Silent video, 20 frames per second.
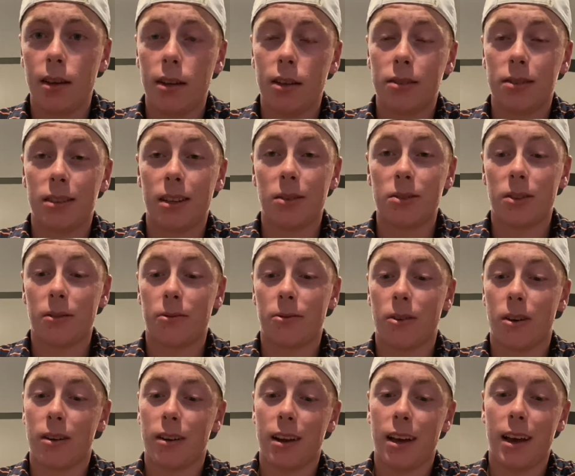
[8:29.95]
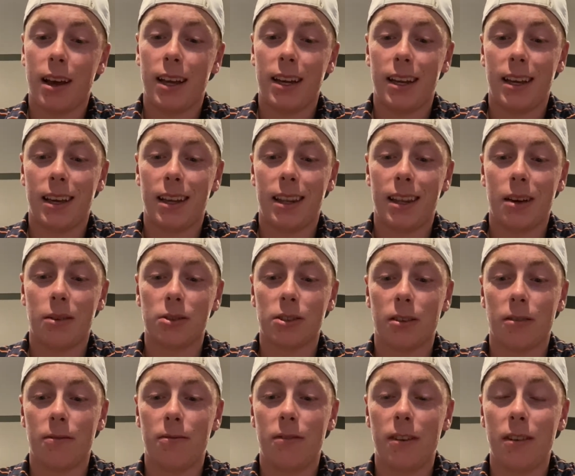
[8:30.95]
So that was the front 9, and that was a
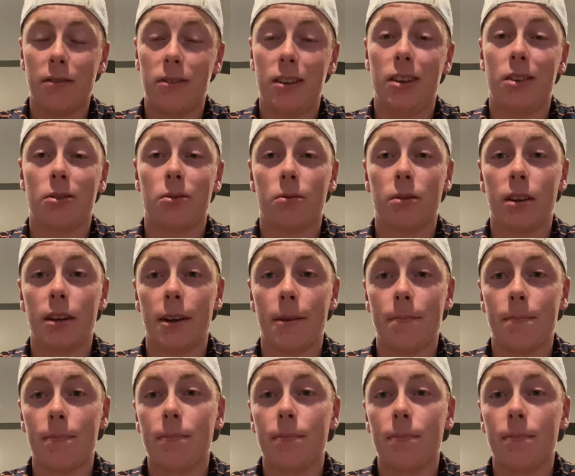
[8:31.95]
53.